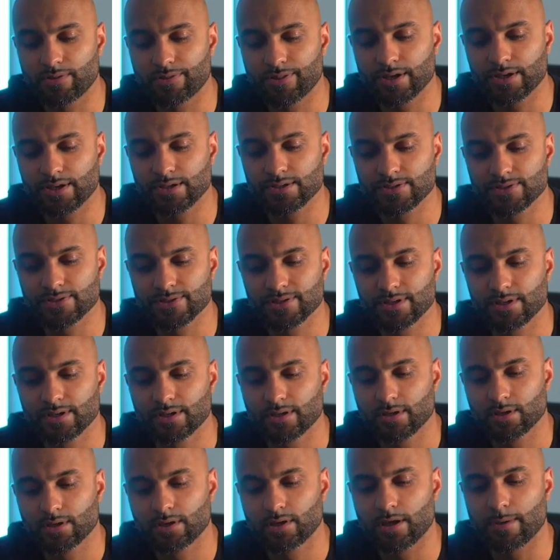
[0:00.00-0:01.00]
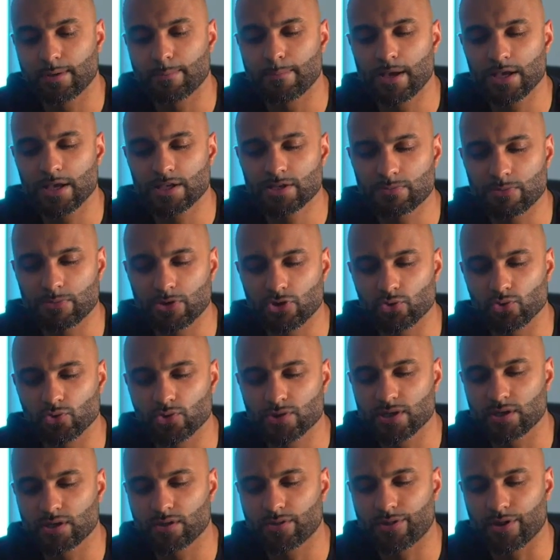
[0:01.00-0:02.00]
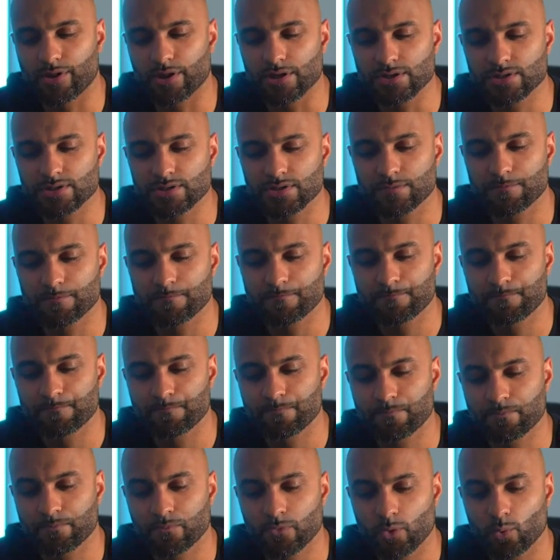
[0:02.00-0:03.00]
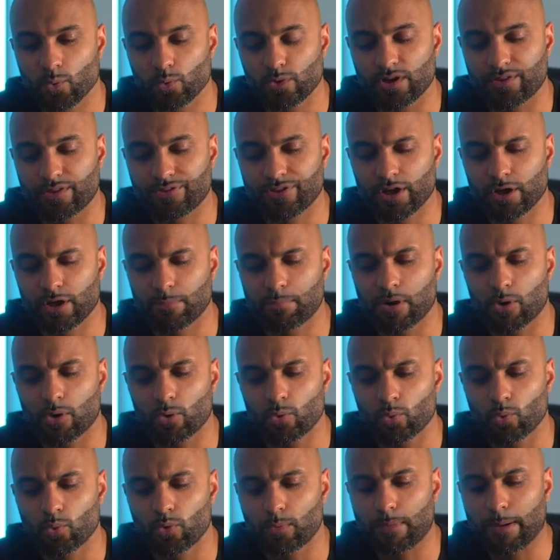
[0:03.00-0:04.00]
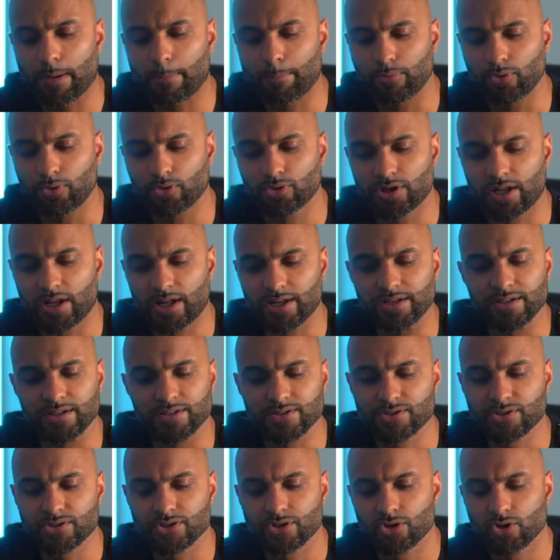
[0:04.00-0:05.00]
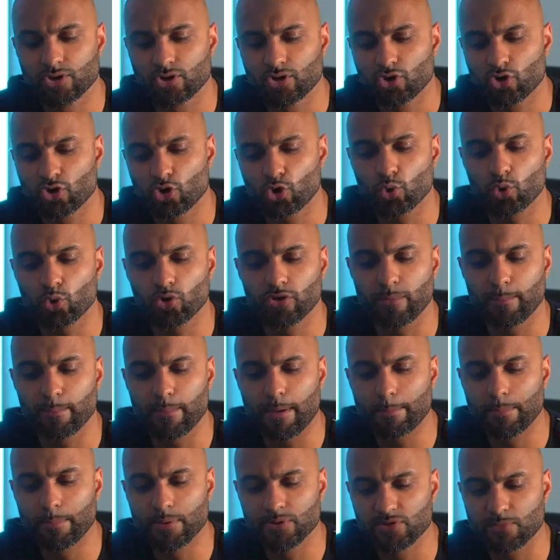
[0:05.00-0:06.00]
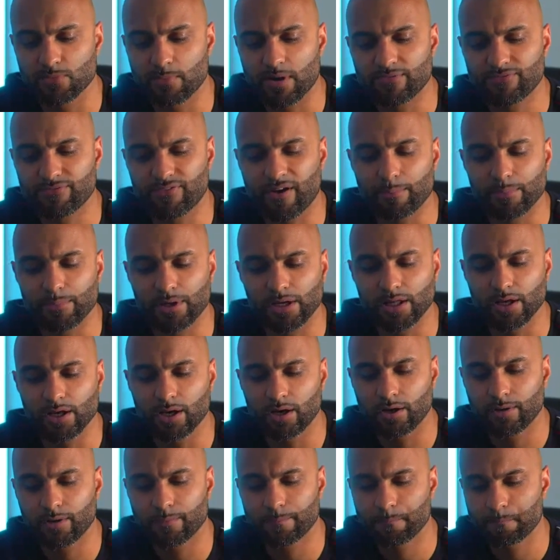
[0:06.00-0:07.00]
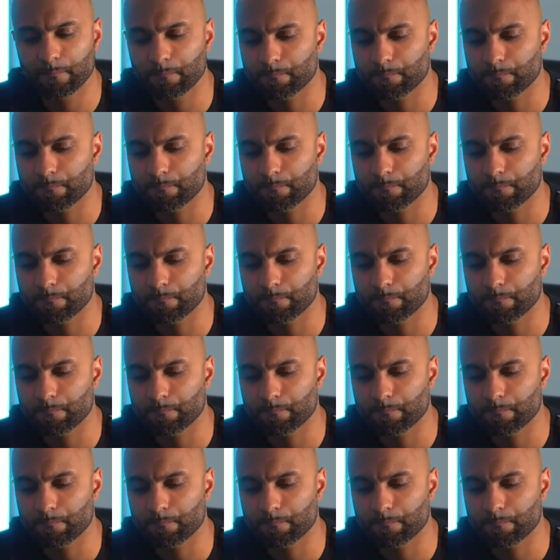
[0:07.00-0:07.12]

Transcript: things. It makes me do certain things. When I think about what my bloodline is, who other members of my family are,